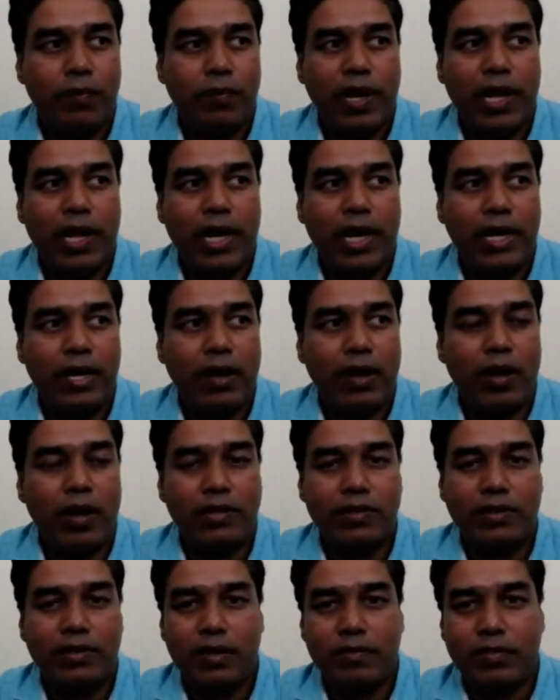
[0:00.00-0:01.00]
any
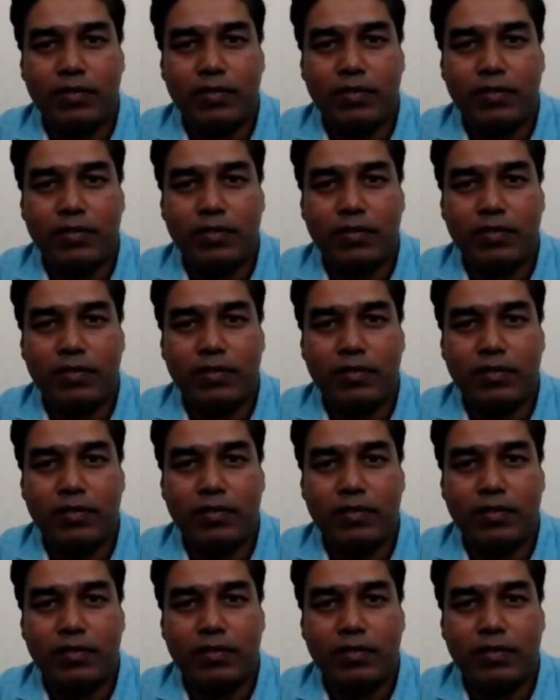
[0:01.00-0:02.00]
liquid
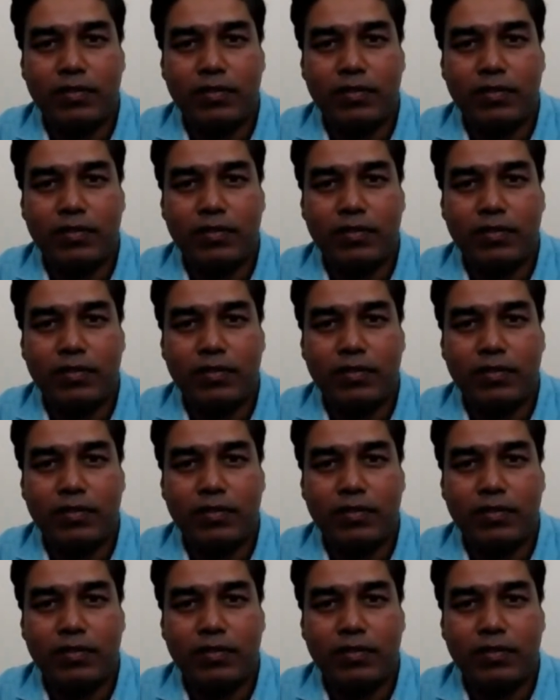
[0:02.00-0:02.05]
on